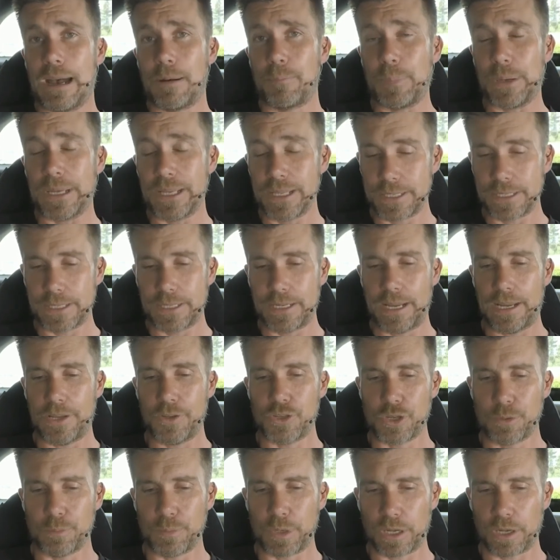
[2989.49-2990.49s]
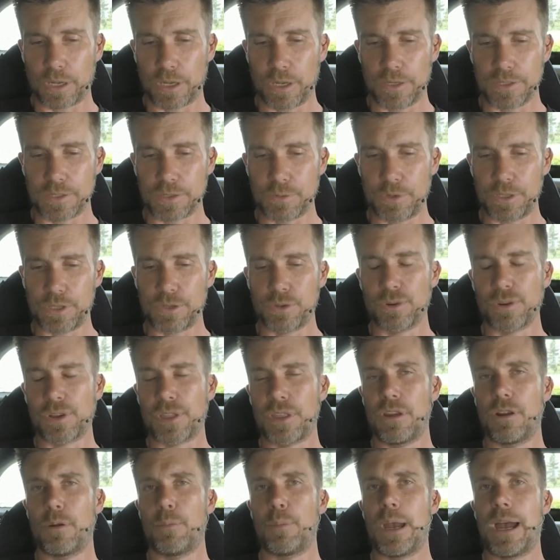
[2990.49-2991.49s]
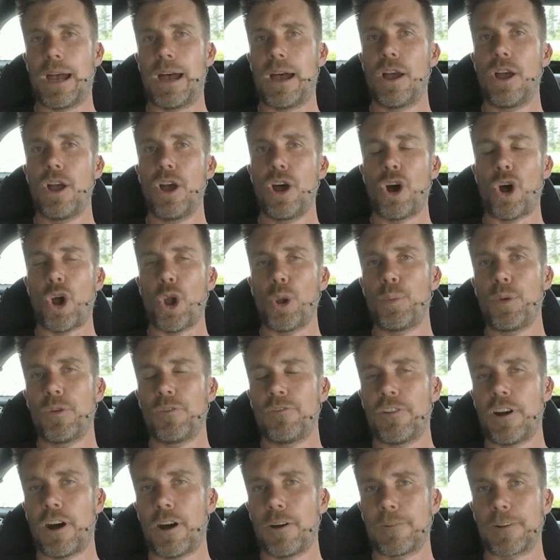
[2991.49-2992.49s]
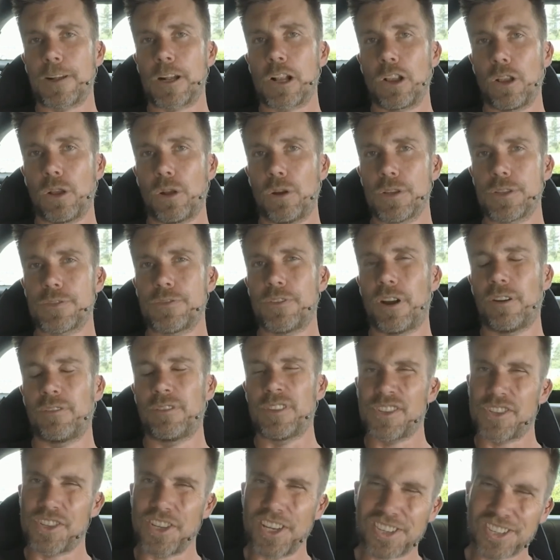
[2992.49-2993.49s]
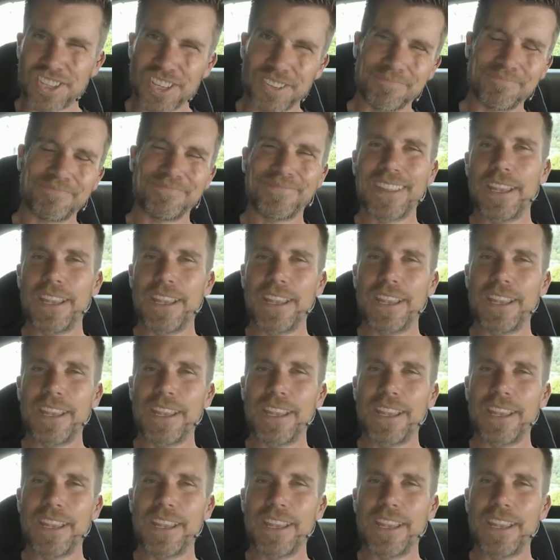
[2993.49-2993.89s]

piston engine, because we talked there about open valve and closed valve injection.